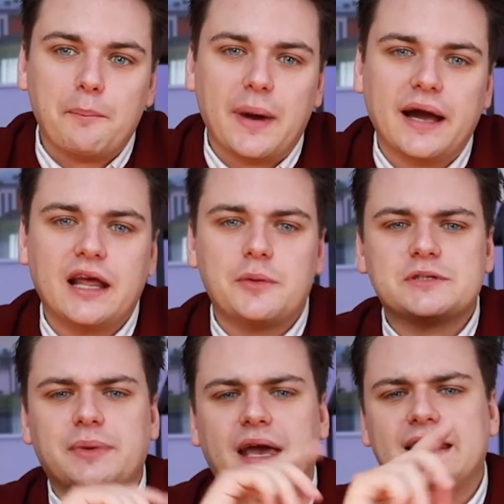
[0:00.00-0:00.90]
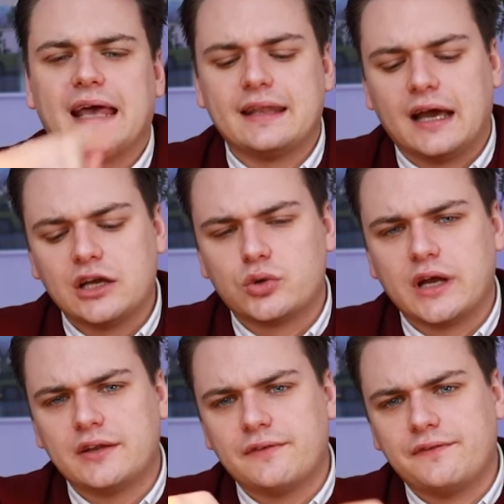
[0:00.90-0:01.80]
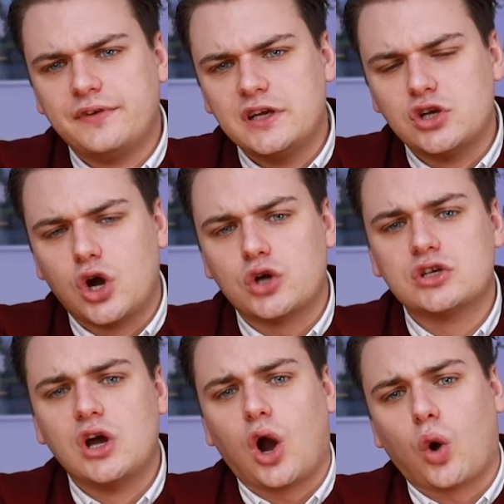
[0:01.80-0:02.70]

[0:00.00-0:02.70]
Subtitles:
my name is Brecht and I create videos